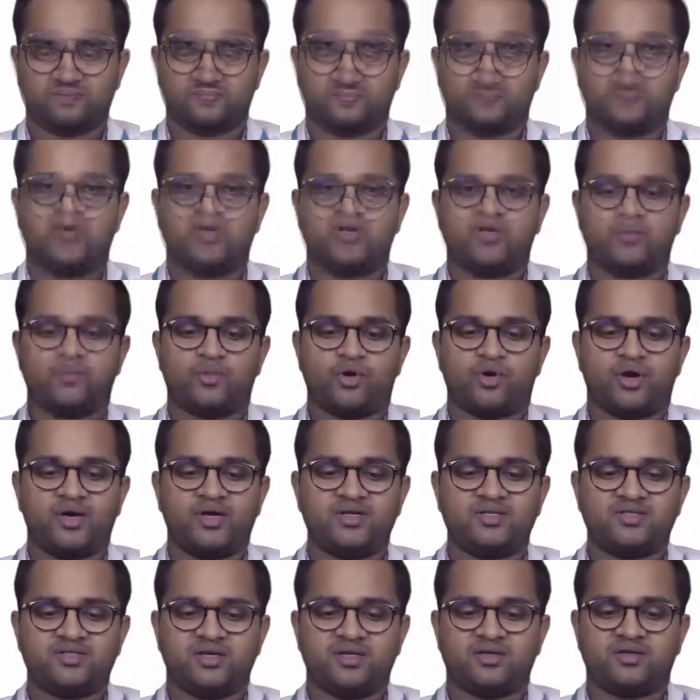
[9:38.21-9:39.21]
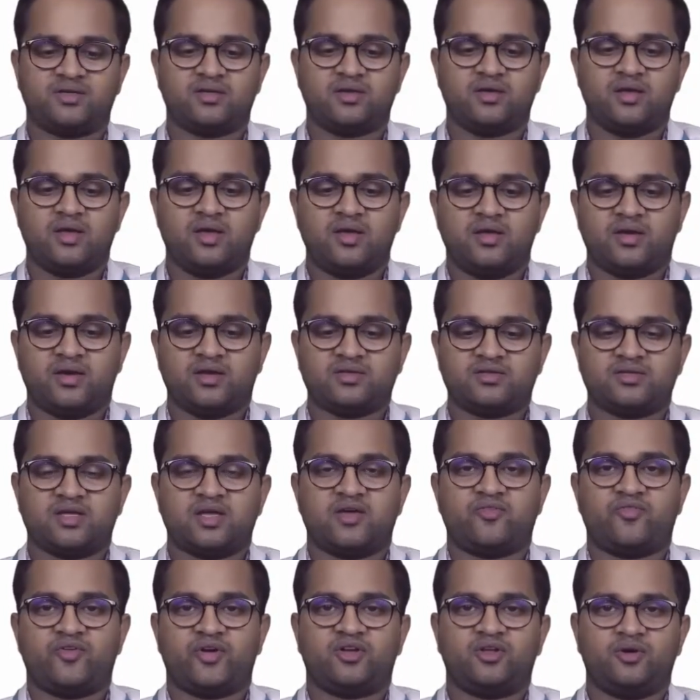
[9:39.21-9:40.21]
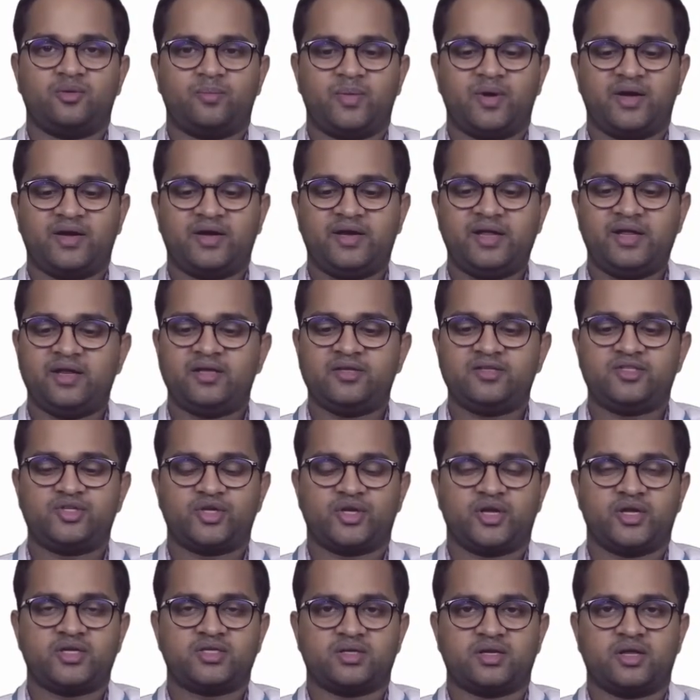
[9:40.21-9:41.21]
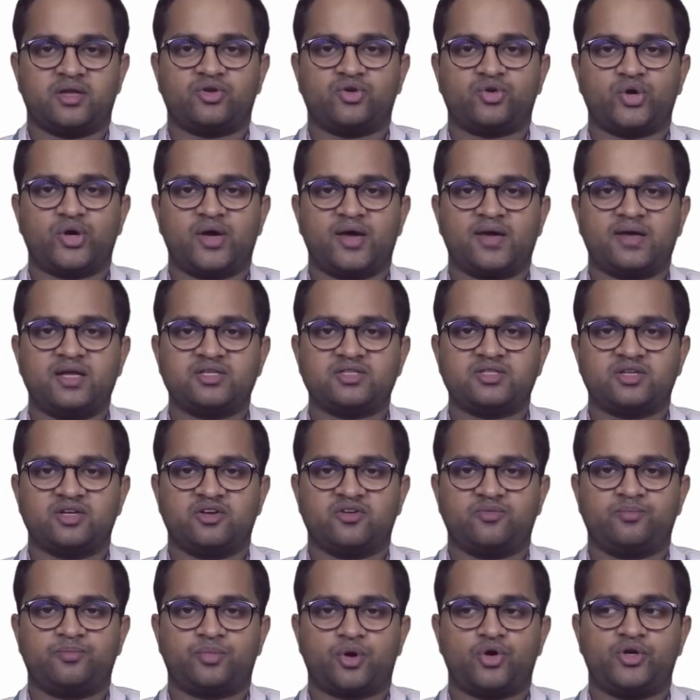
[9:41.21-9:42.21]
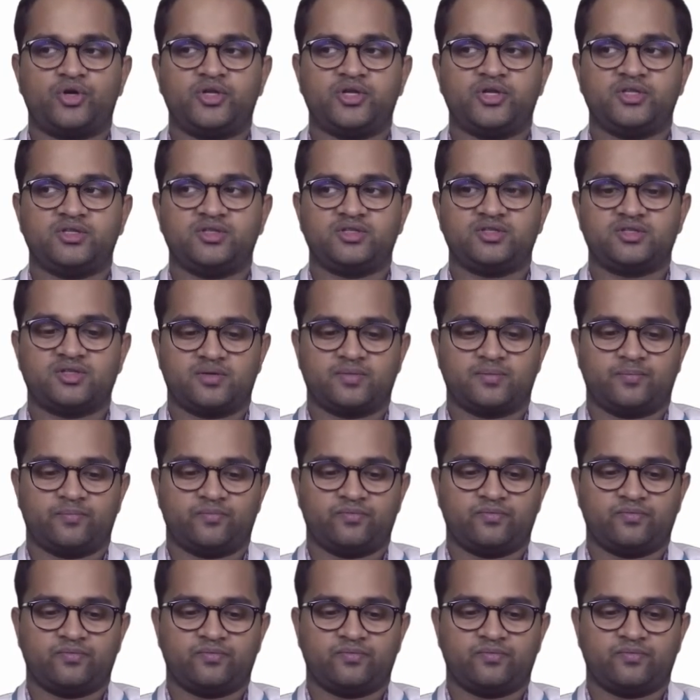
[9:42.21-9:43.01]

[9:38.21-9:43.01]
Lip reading: Coming to moist heat, it is effective by denaturation and coagulation of proteins.